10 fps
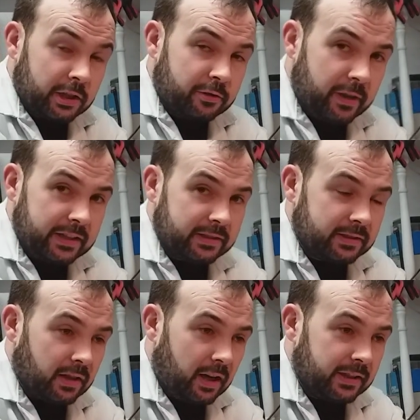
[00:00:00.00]

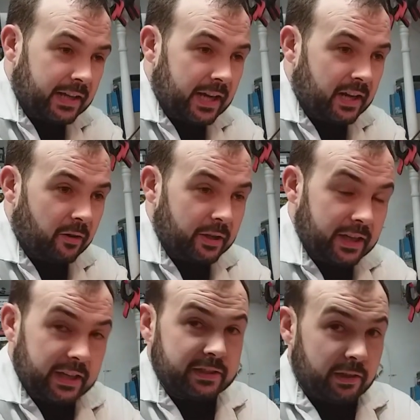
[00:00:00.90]
Chris, all the gear no
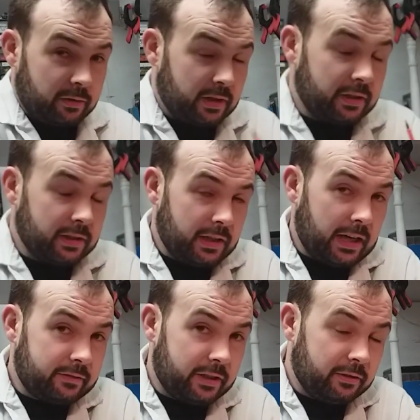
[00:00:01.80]
idea is doing
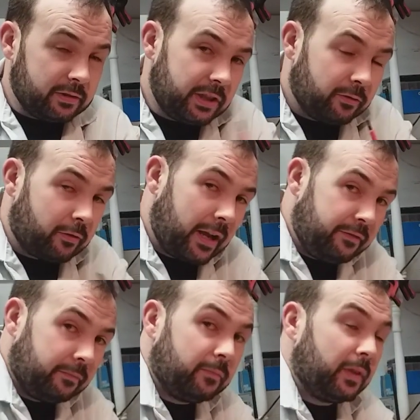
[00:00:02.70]
after doing two great
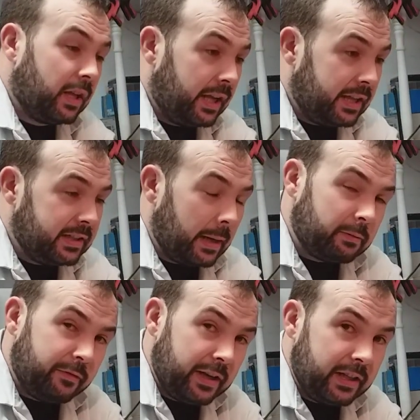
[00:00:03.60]

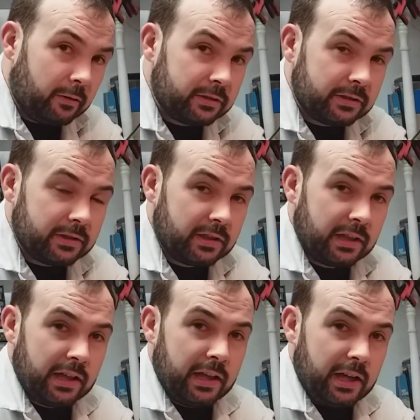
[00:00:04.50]
in-depth videos
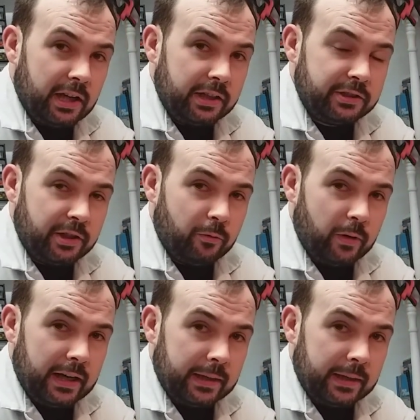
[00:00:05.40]
into uh,